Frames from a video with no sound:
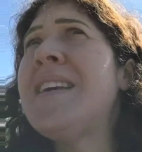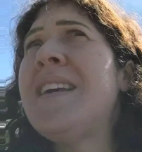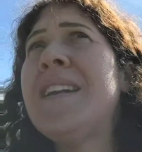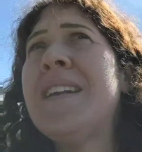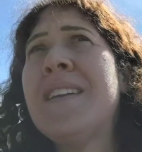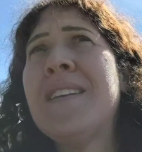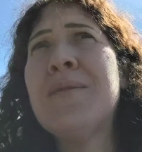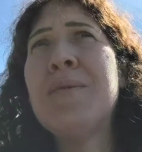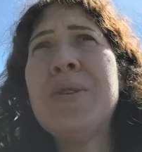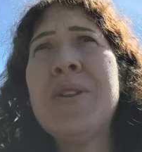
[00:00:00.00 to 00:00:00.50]

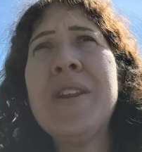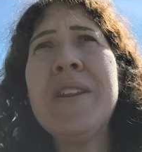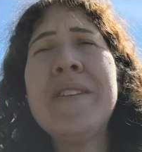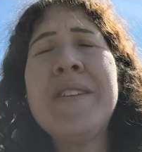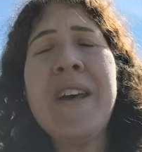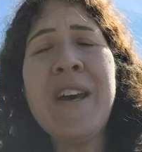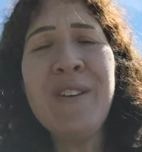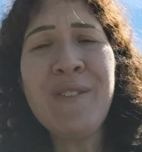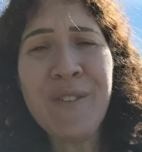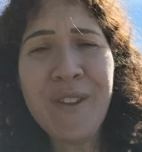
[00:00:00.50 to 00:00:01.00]
with the
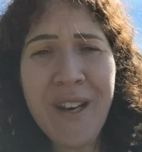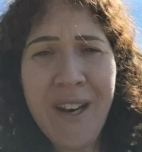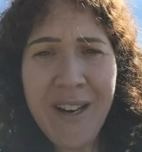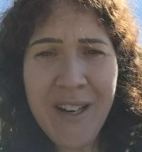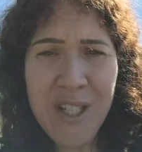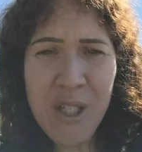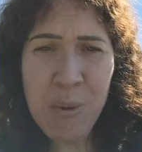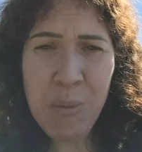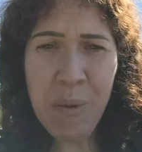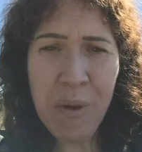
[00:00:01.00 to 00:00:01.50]
life that I
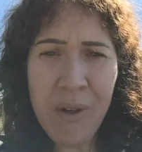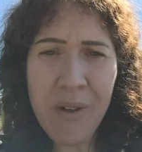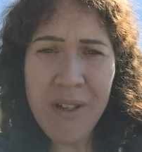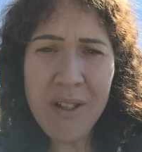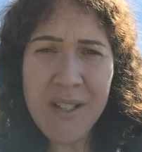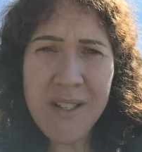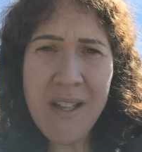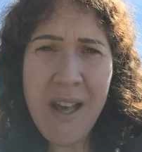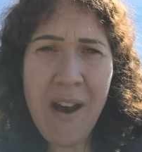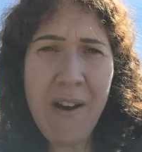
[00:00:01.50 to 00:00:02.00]

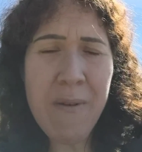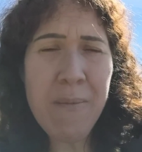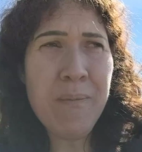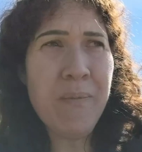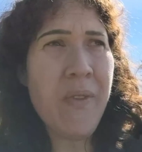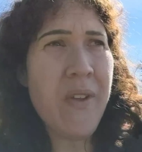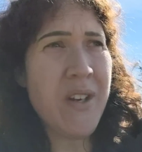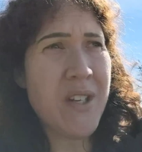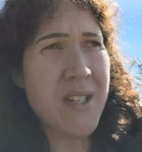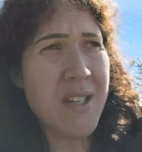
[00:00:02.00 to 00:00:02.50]
experienced that
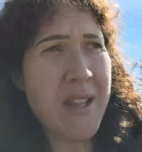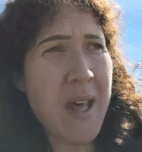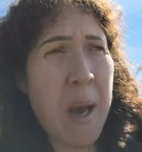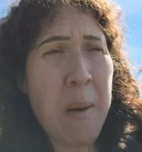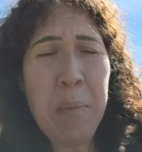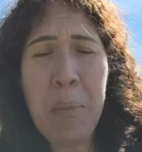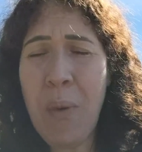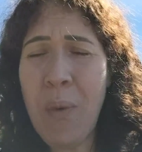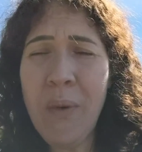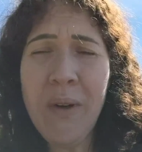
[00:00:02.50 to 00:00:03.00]
to
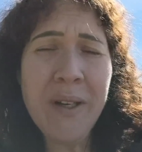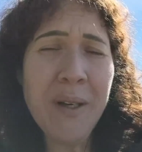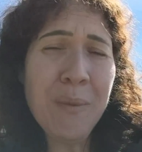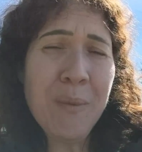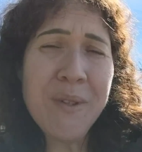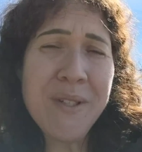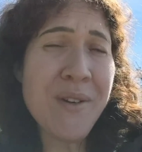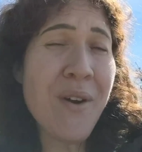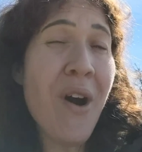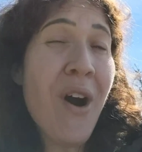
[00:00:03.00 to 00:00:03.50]
that point, it
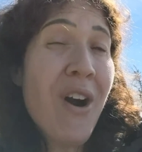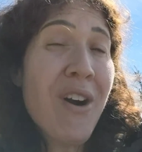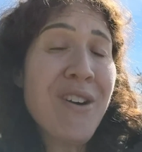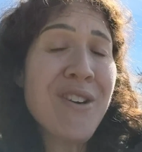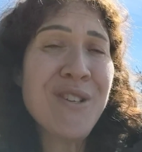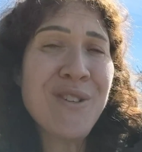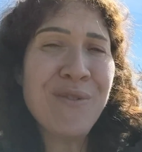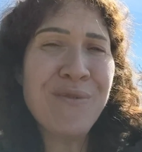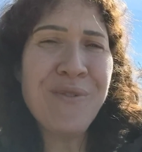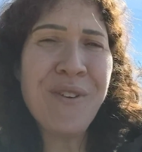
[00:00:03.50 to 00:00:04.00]
wasn't hard
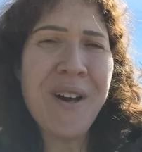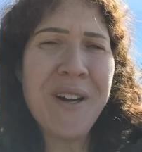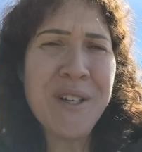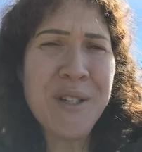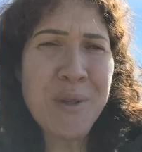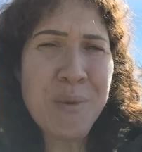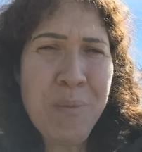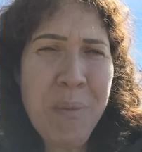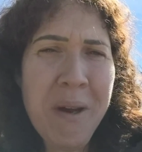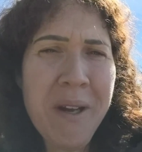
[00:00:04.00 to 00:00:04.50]
to
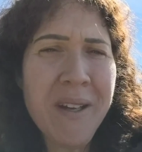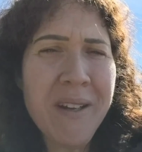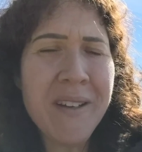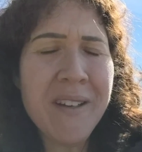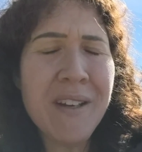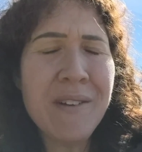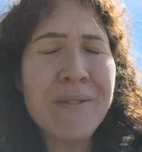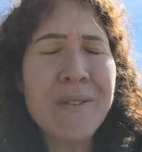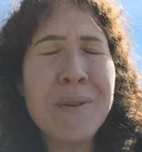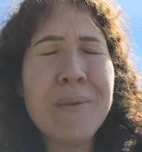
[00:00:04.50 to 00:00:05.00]
find pain
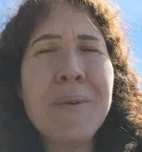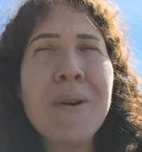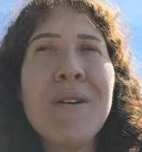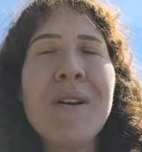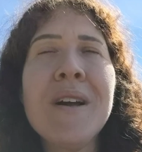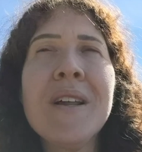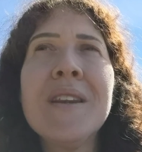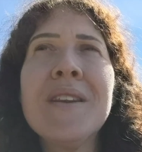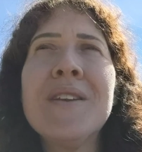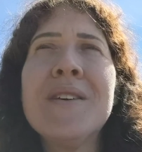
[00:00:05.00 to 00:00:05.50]
everywhere
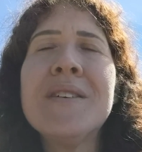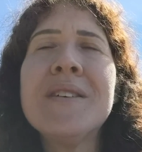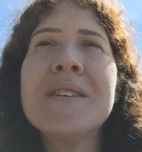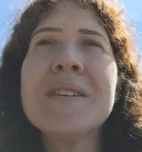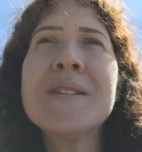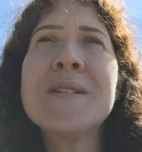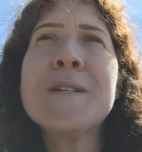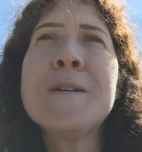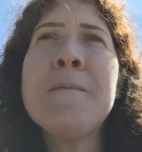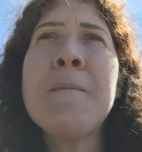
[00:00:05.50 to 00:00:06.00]
I
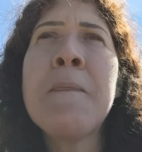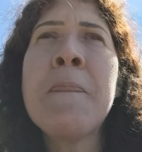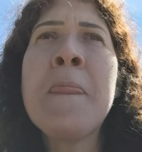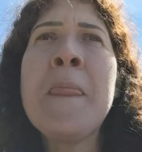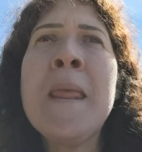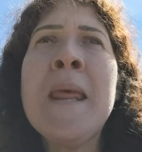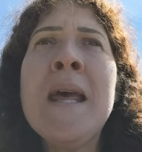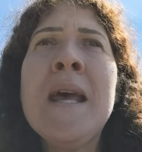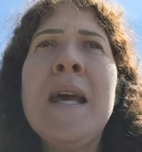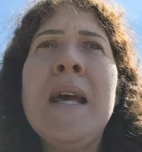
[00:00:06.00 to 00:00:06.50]
looked.
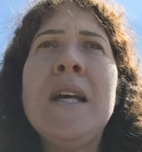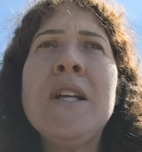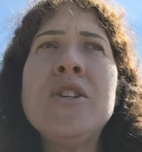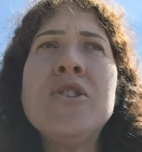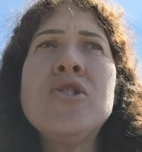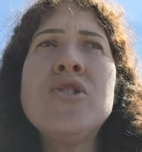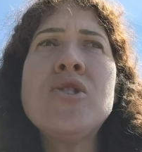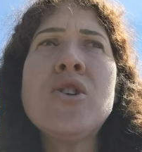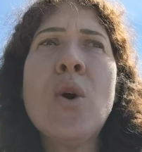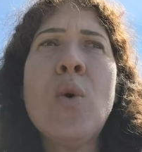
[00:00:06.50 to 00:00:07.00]
And
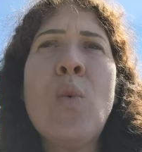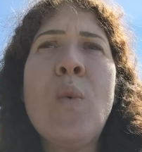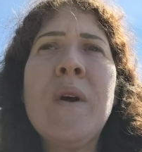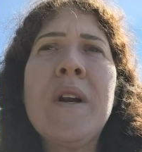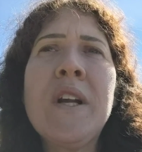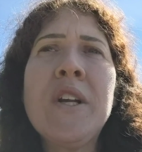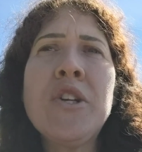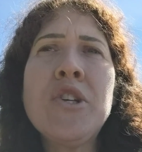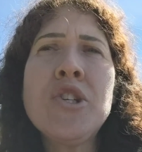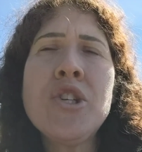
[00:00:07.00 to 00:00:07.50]
so when
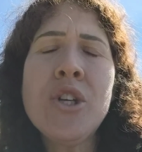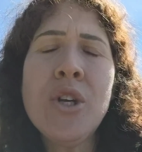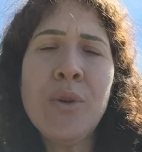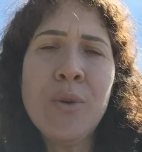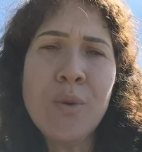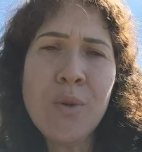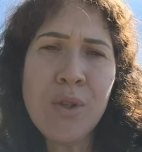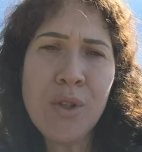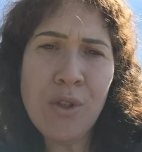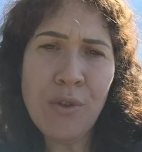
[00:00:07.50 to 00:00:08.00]
I
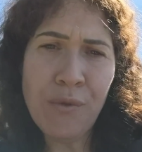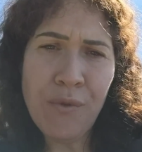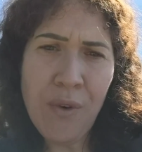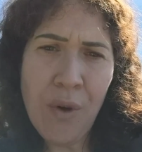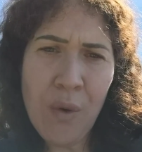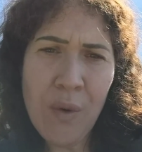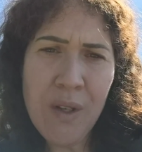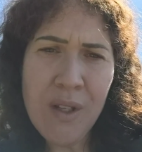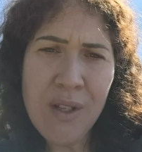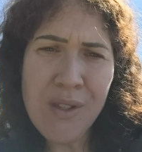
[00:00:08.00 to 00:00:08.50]
chose to
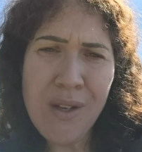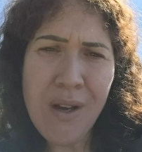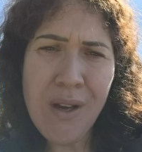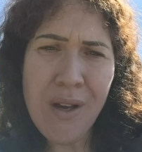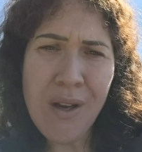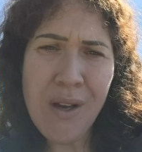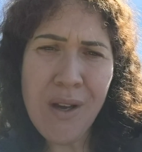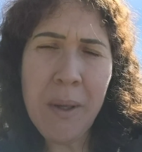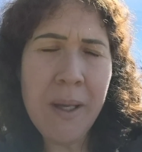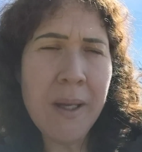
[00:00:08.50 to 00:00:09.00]
focus on
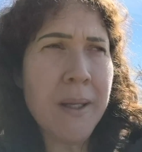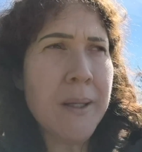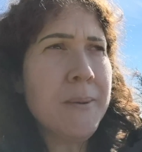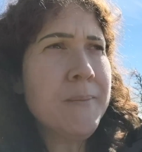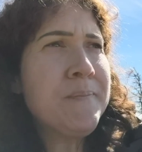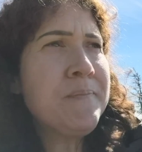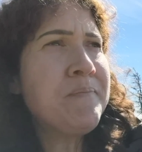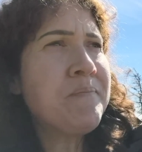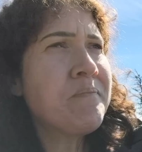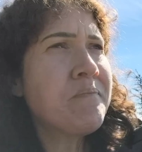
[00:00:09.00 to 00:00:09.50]

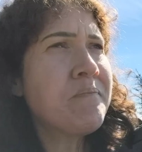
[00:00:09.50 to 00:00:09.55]
pain,